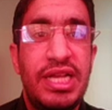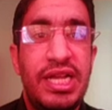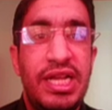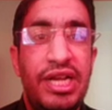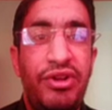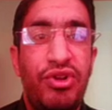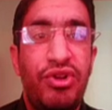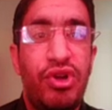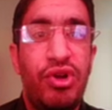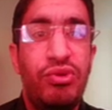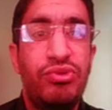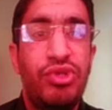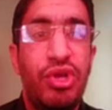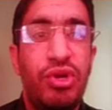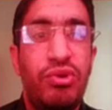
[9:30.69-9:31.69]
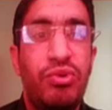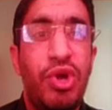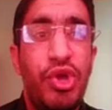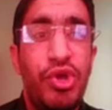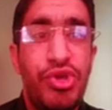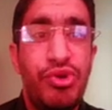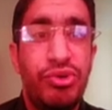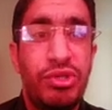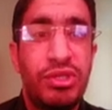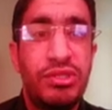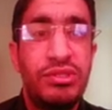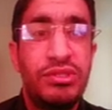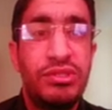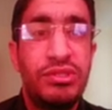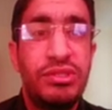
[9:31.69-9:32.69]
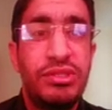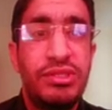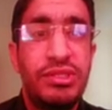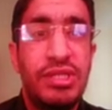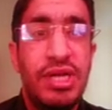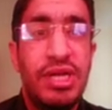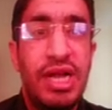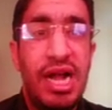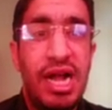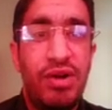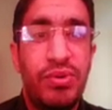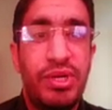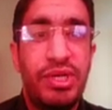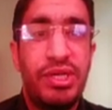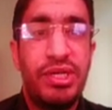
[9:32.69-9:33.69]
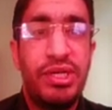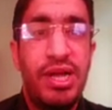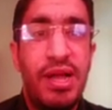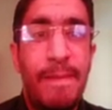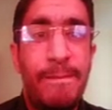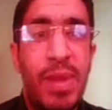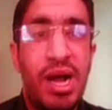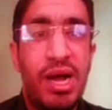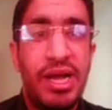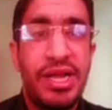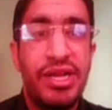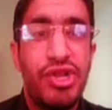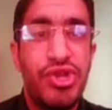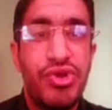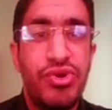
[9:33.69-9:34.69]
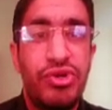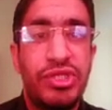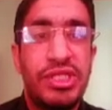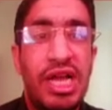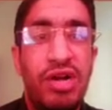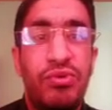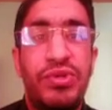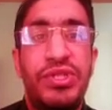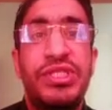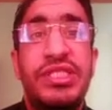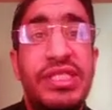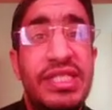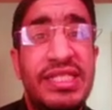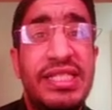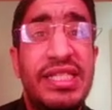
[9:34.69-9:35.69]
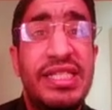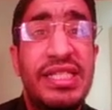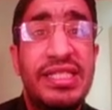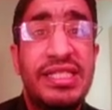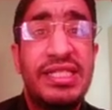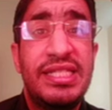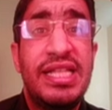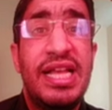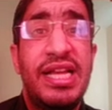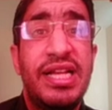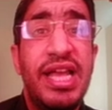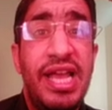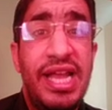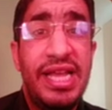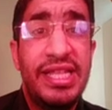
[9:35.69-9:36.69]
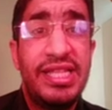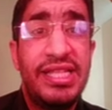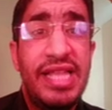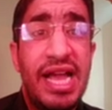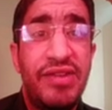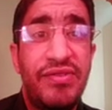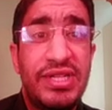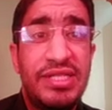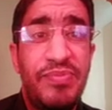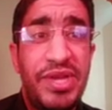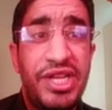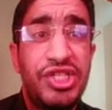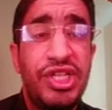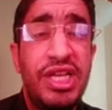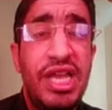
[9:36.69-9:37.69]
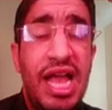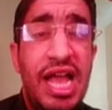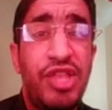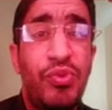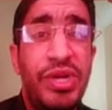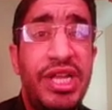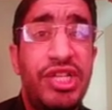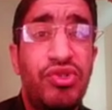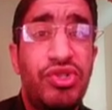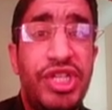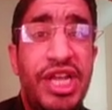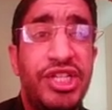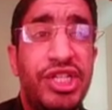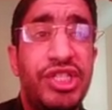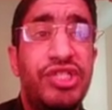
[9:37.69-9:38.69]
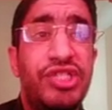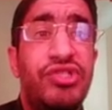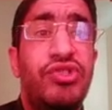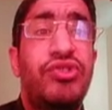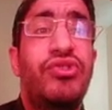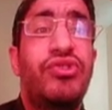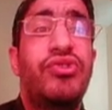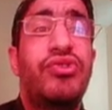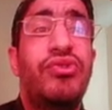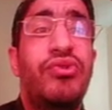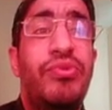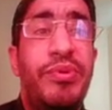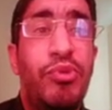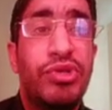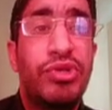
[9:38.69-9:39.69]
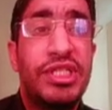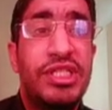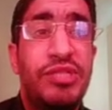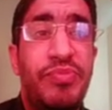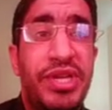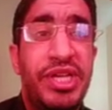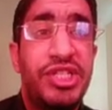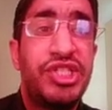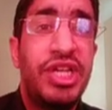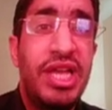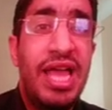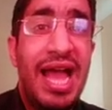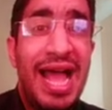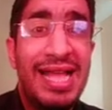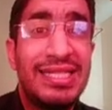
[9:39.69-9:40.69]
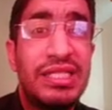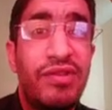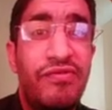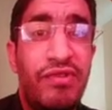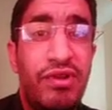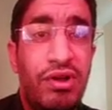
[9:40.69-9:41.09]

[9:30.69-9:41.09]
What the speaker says: So your, our, mine, yours, ours. This is like in the direct speech. And we need to change it to the reported speech as follow.